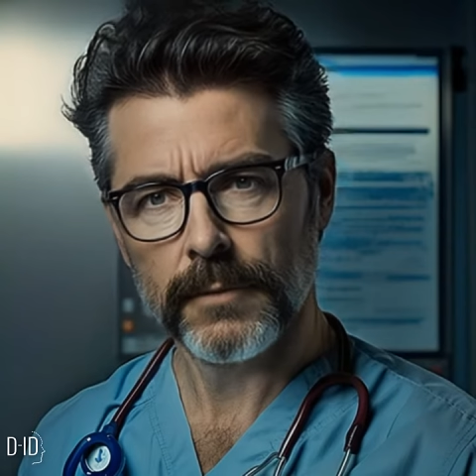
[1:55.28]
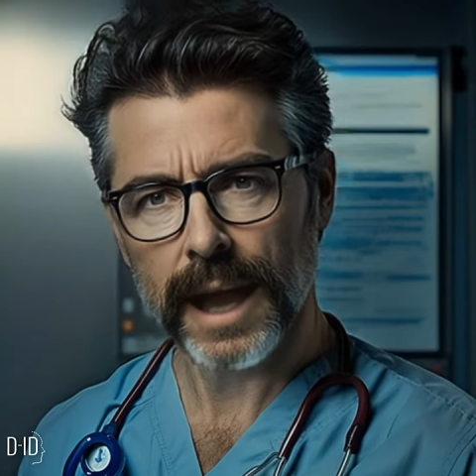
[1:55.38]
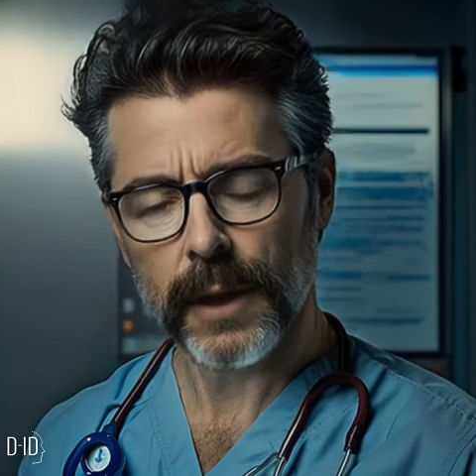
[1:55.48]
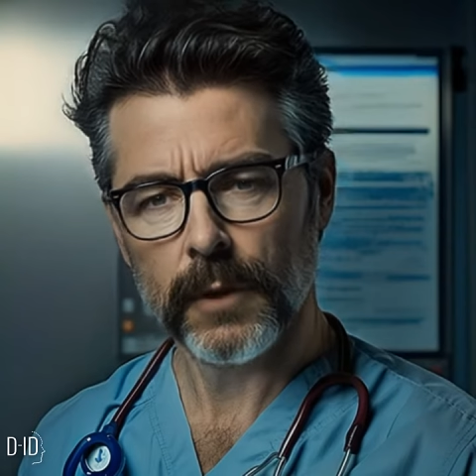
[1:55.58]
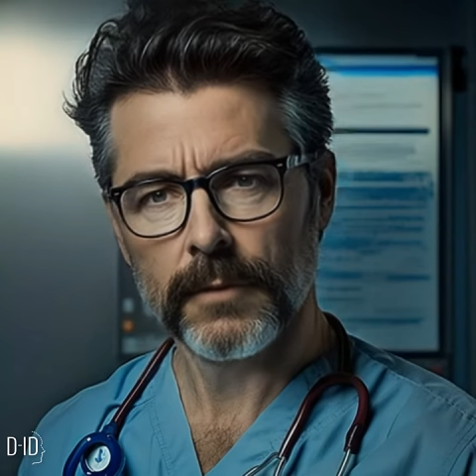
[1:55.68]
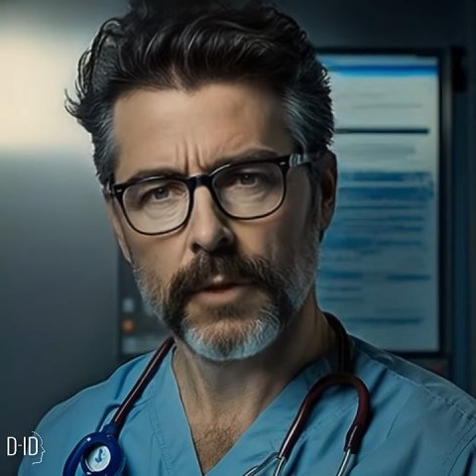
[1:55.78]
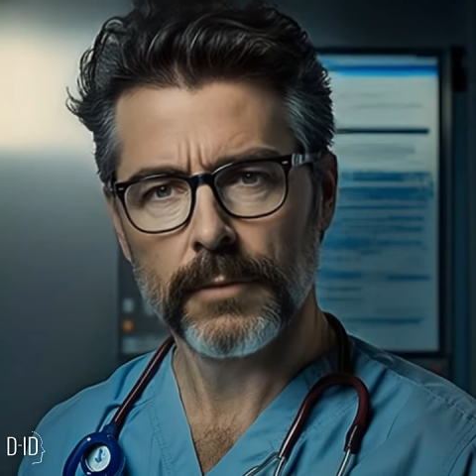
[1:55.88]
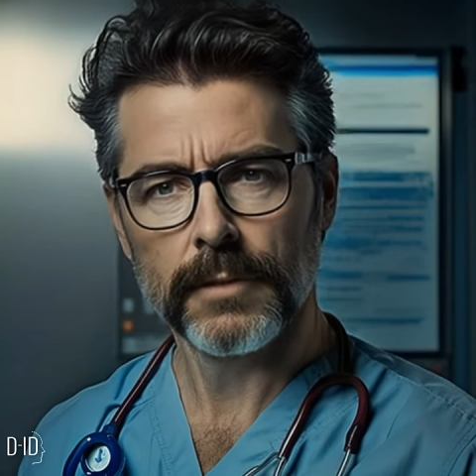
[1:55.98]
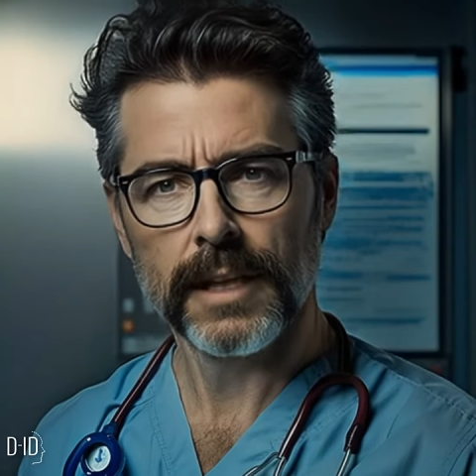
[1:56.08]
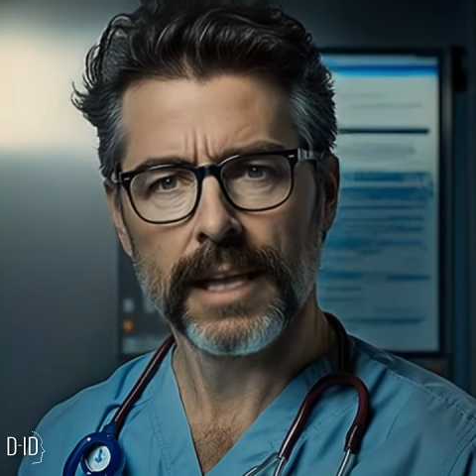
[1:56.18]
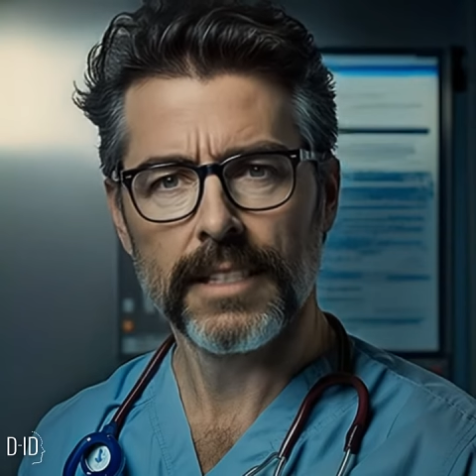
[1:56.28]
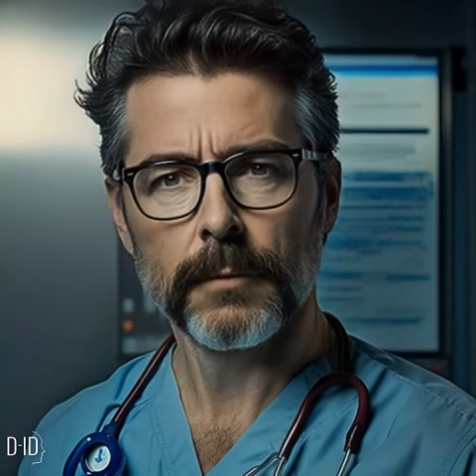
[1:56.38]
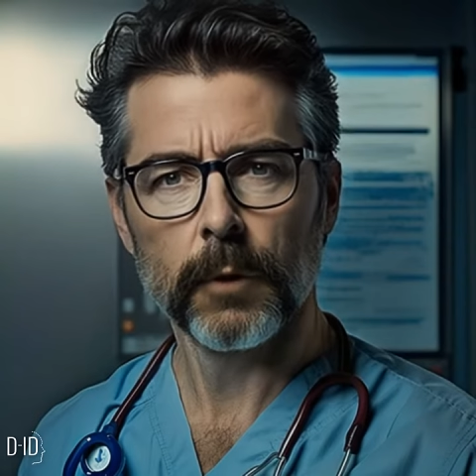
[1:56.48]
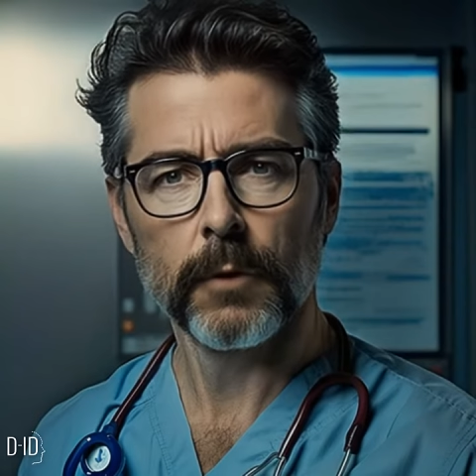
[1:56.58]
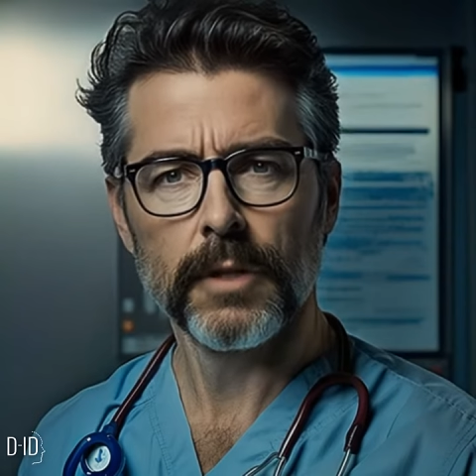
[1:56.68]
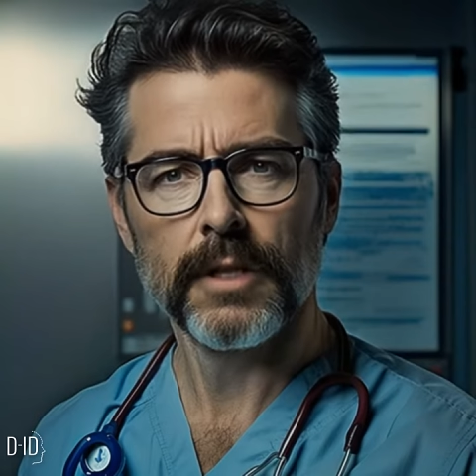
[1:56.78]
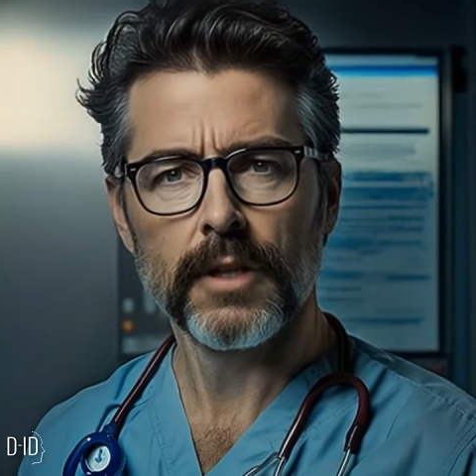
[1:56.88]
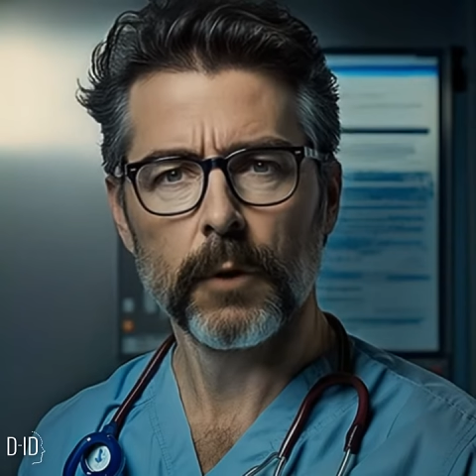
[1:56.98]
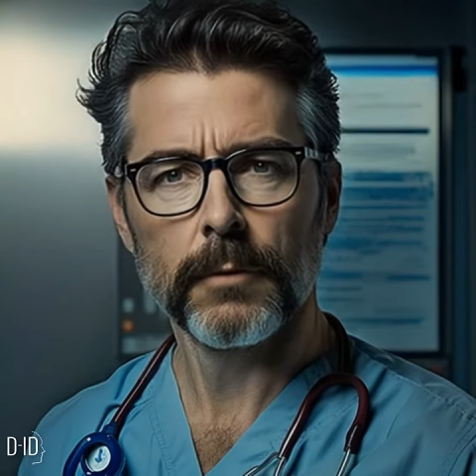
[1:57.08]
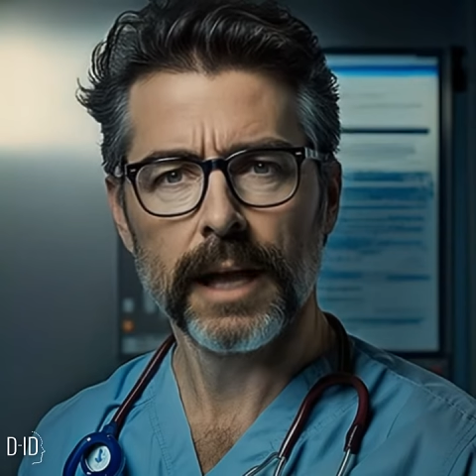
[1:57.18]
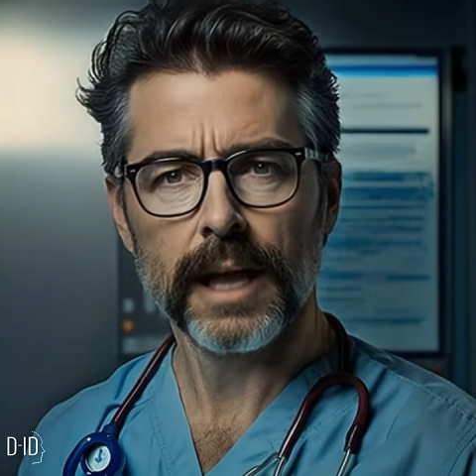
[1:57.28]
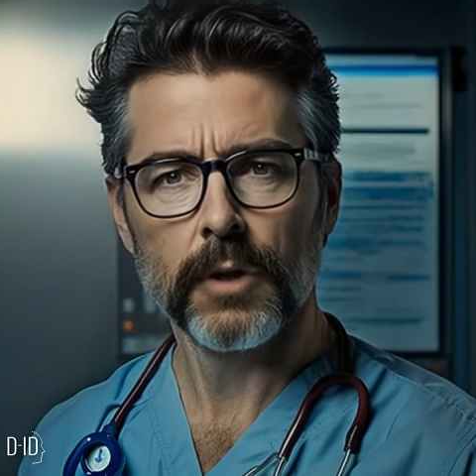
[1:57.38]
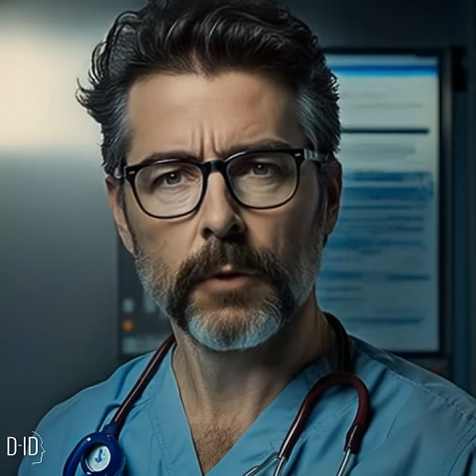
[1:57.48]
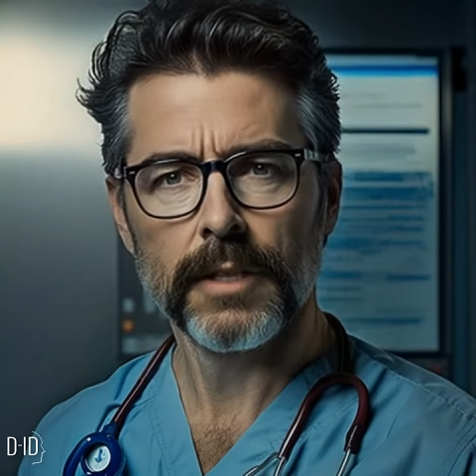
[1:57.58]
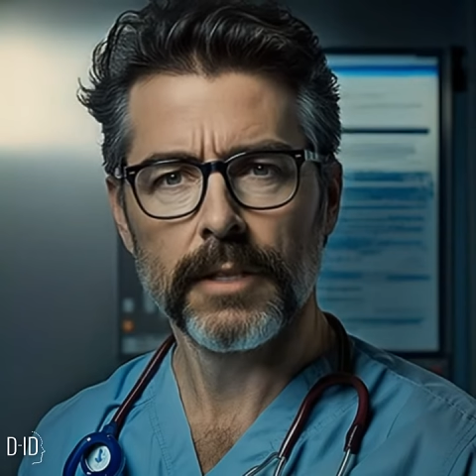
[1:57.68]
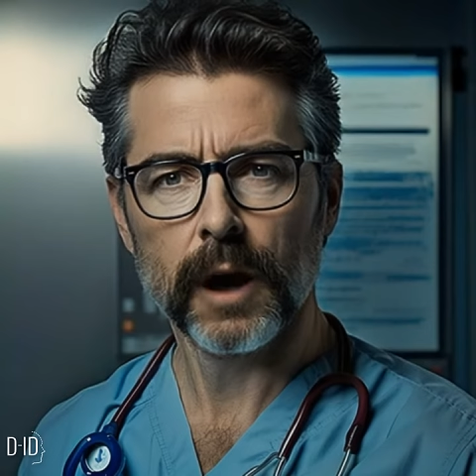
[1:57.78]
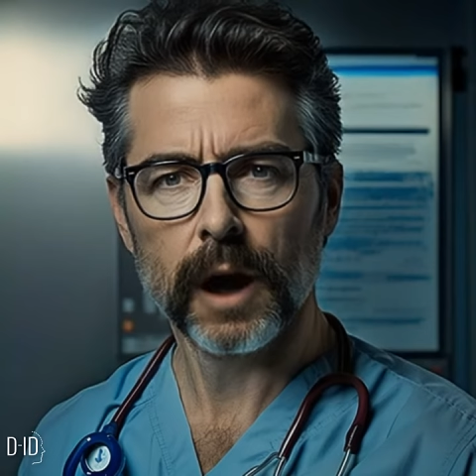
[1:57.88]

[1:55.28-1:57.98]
However, it is important to note that increasing